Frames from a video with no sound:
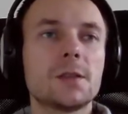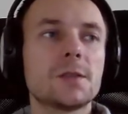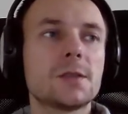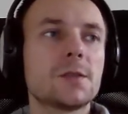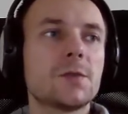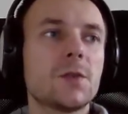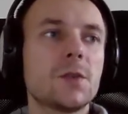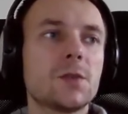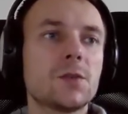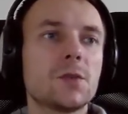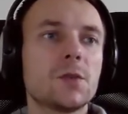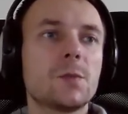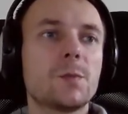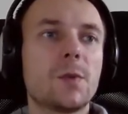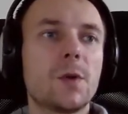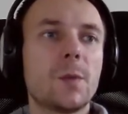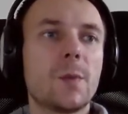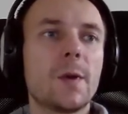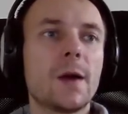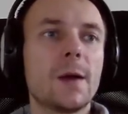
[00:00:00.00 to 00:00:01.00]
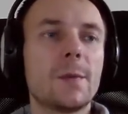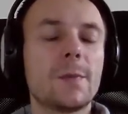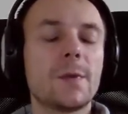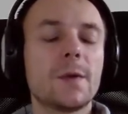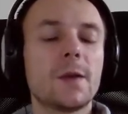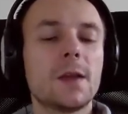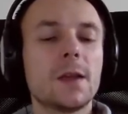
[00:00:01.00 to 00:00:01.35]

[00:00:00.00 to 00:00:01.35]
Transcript: screen should pop up.